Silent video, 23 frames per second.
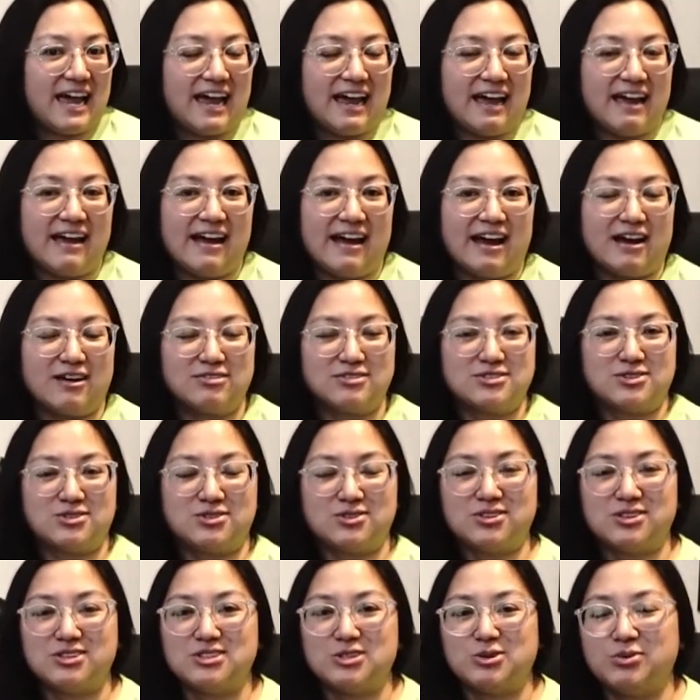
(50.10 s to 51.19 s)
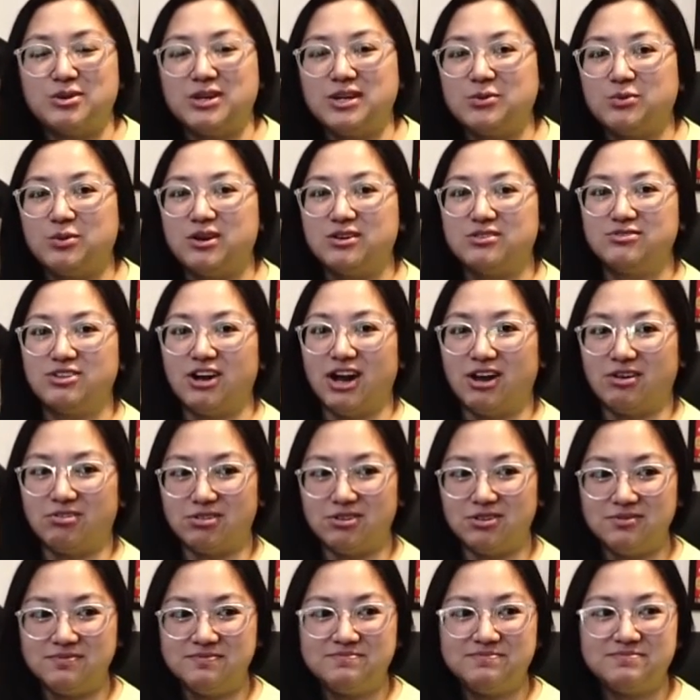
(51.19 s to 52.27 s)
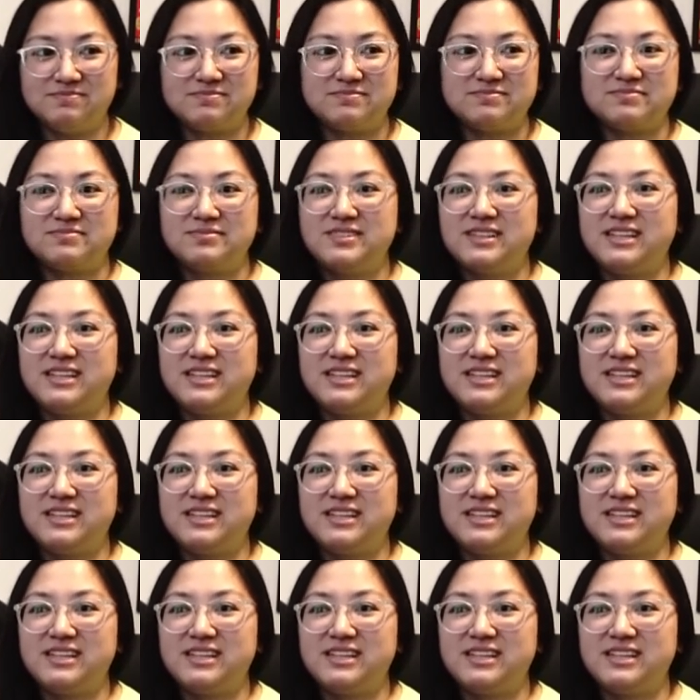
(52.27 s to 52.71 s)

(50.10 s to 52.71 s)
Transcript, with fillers: day after the tweet went viral.